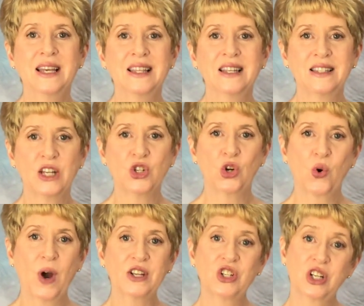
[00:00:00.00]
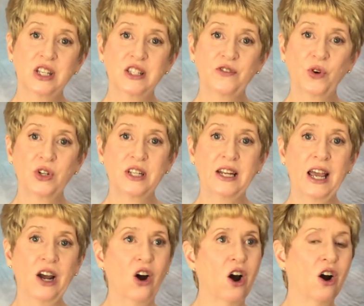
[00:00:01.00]
The essential questions for today
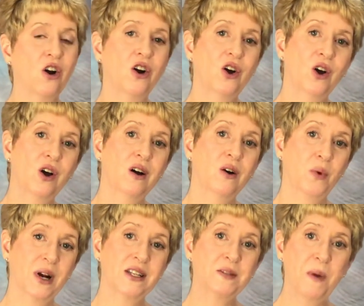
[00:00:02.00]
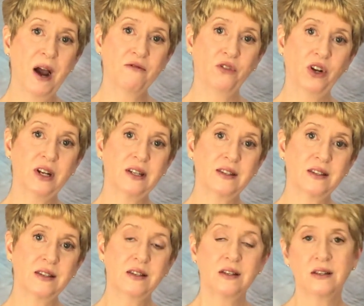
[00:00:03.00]
are: what is
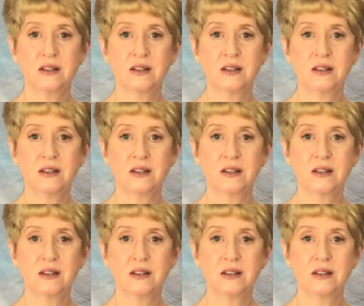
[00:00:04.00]
mindfulness?